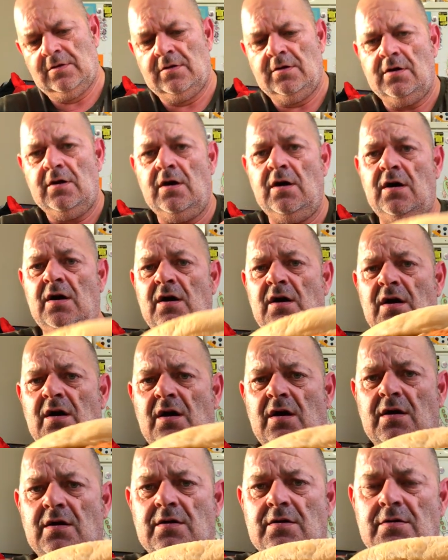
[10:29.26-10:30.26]

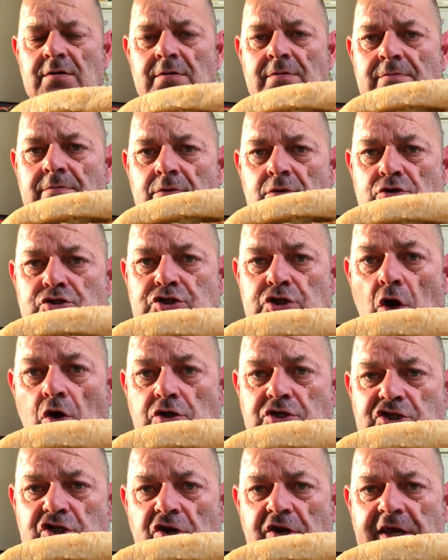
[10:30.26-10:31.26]
Ah, oh, looks
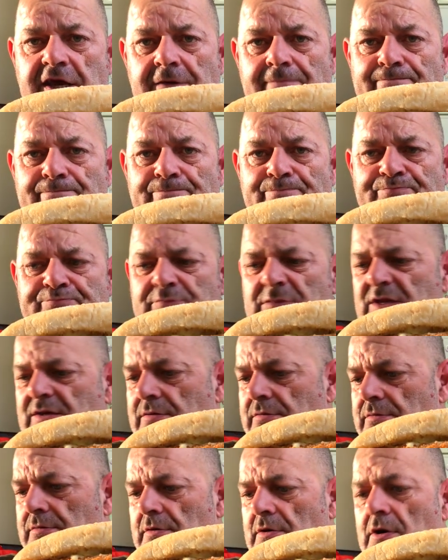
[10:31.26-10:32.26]
nice, doesn't it?
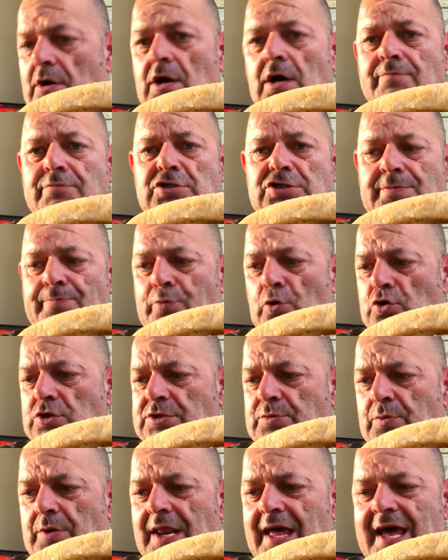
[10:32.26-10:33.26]
Oh, I'm
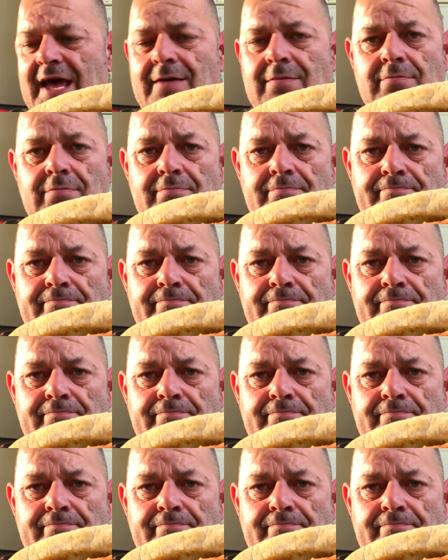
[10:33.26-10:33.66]
disappointed with that.